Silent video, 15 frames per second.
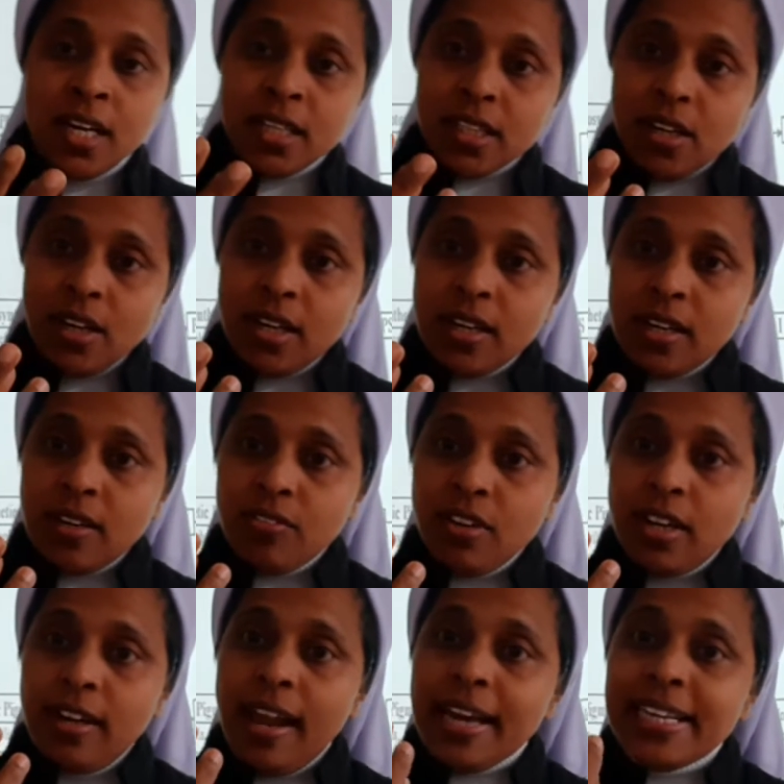The
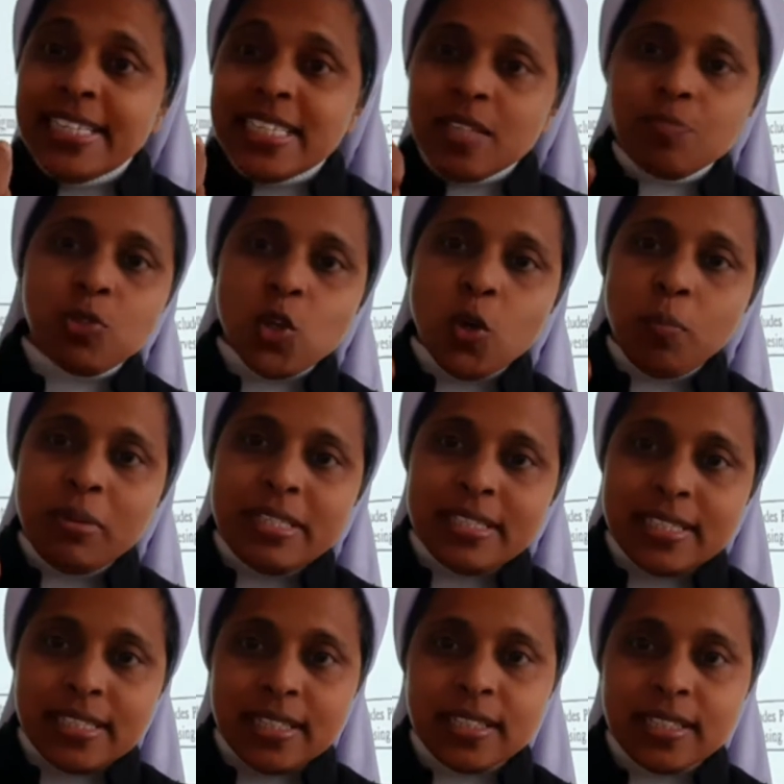light absorbance,